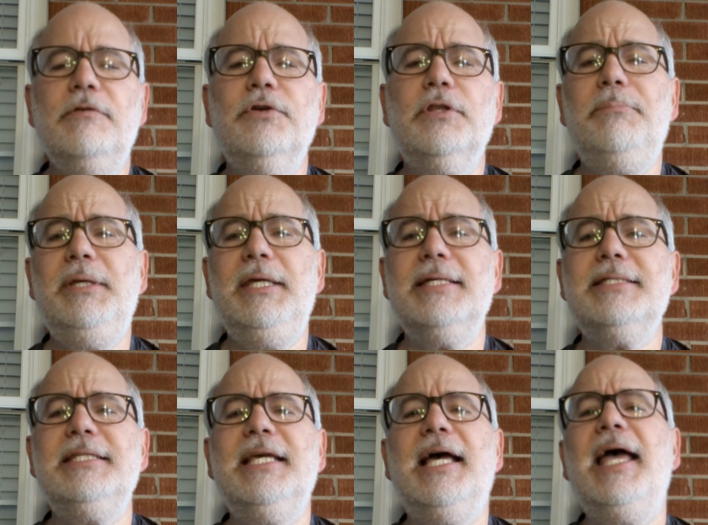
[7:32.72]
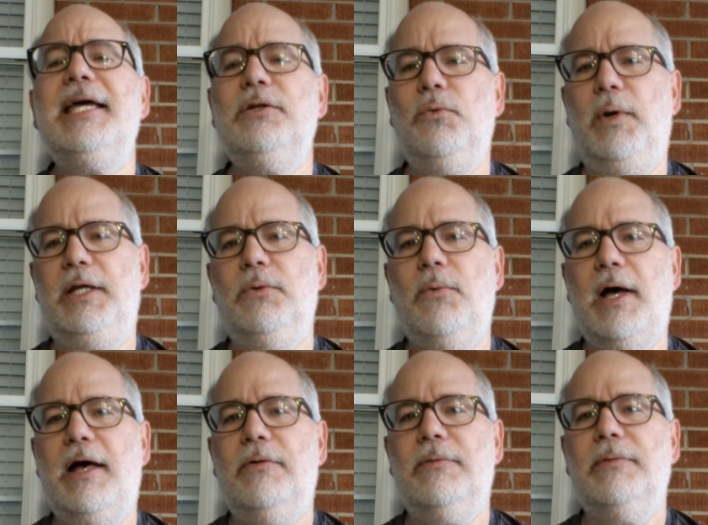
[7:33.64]
For the PSE, I had to wait a
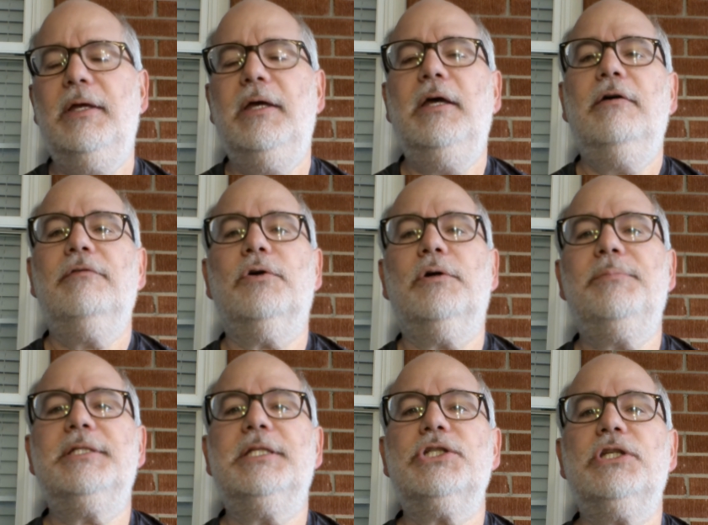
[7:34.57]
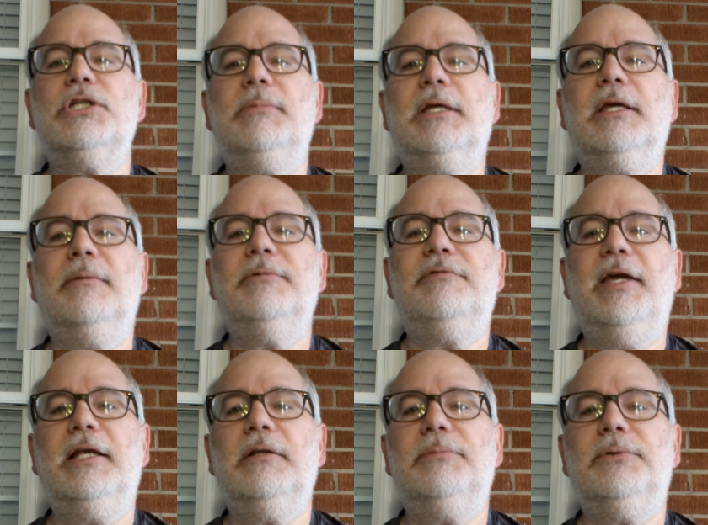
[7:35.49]
while for a position to become
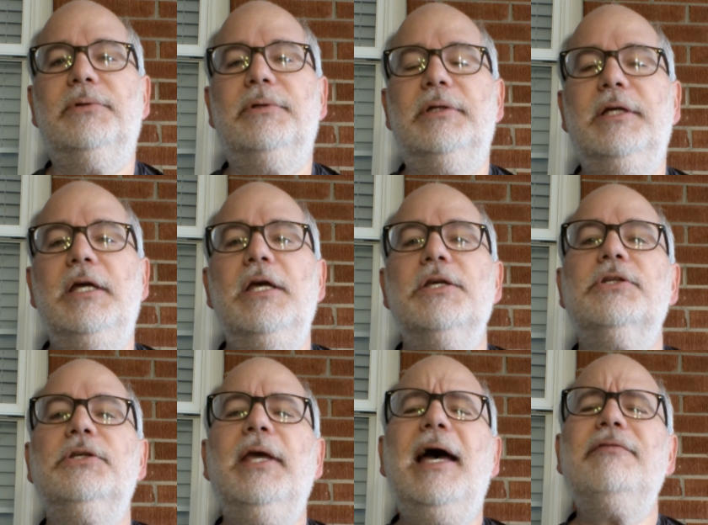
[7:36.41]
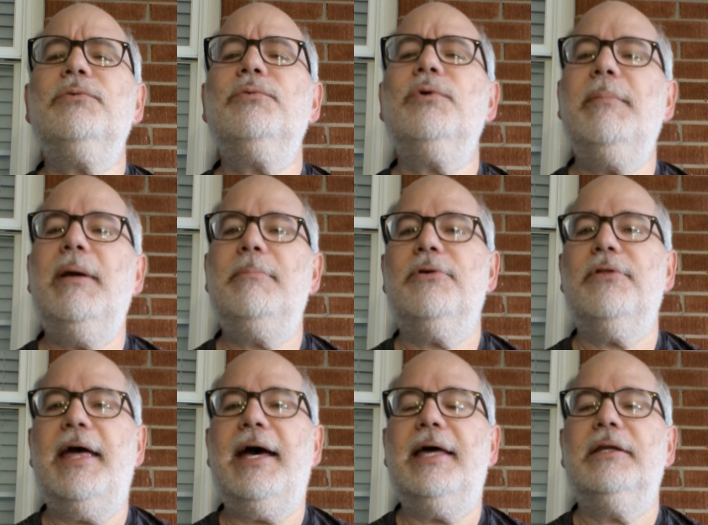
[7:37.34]
available. So you have to remember
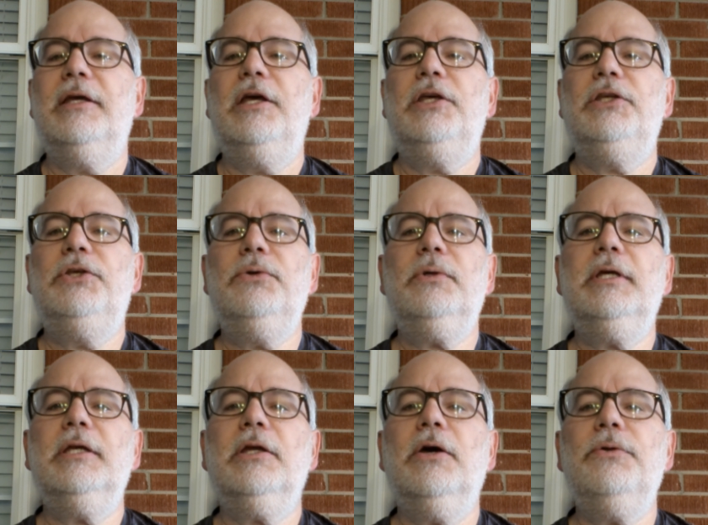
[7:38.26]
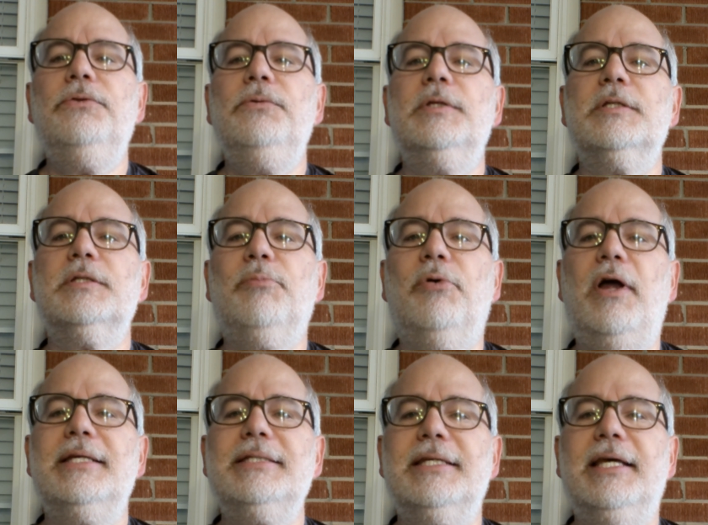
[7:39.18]
that. You can go through this
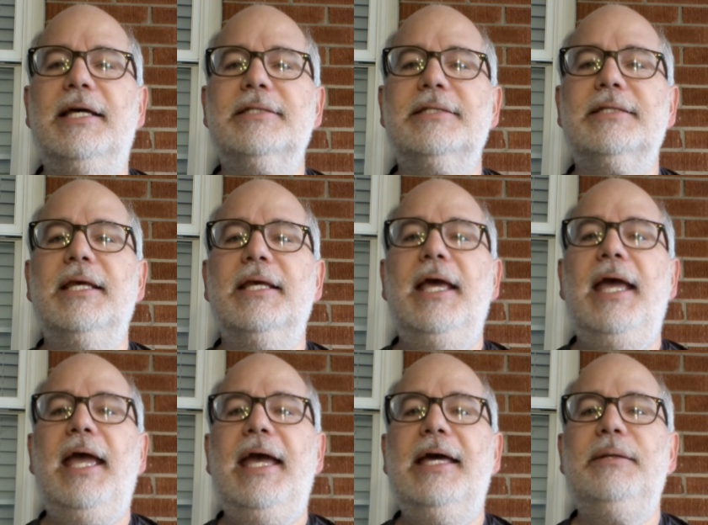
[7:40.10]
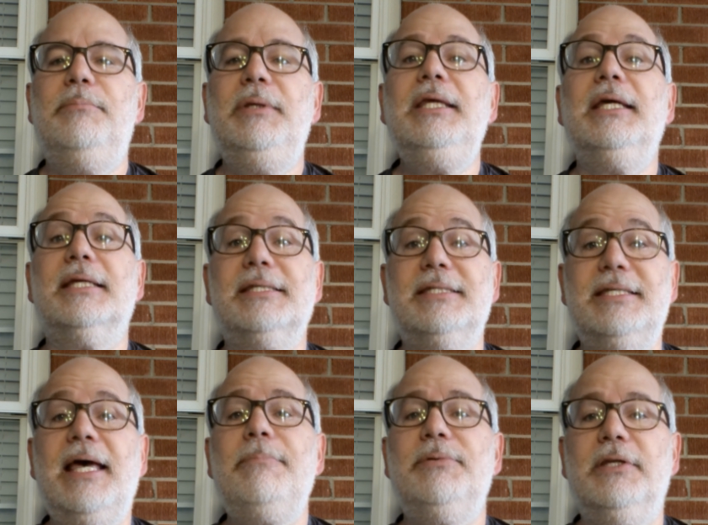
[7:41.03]
process and be
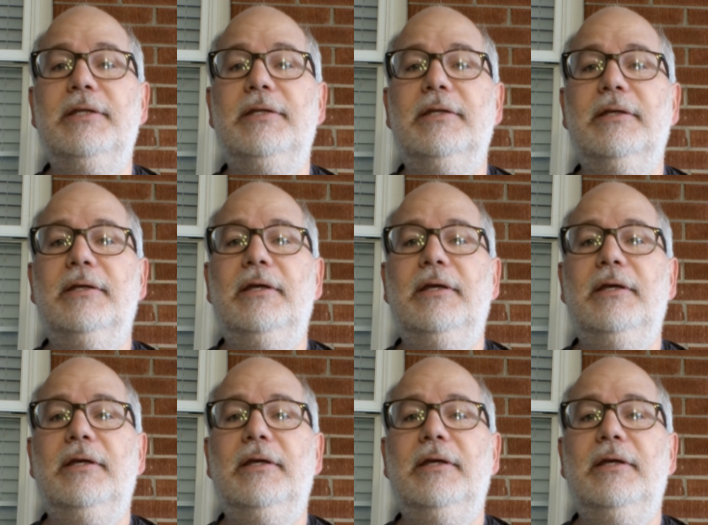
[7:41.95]
accepted